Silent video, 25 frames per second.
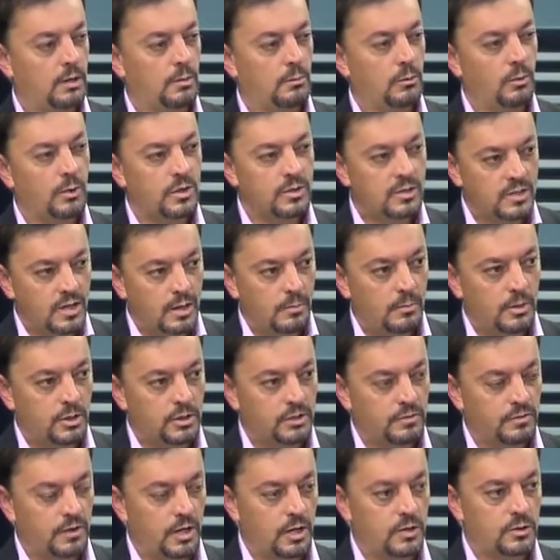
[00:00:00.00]
a more
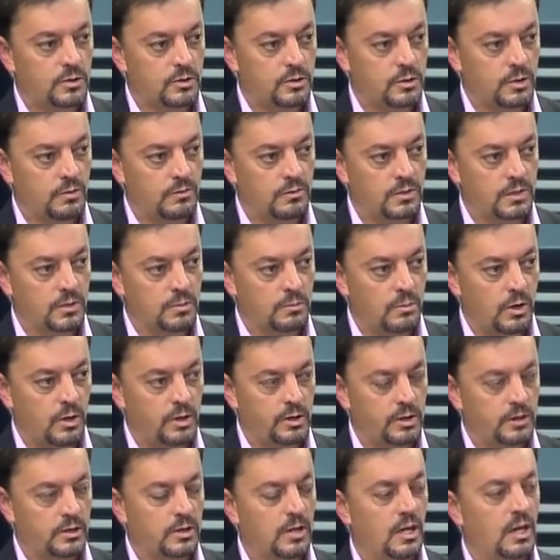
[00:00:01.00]
established financial services
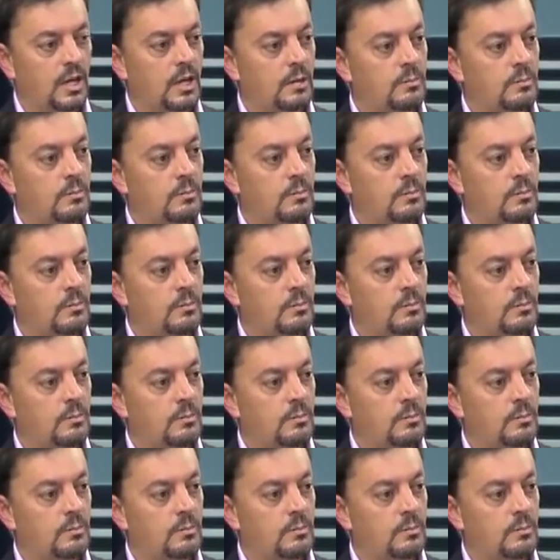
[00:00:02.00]
market,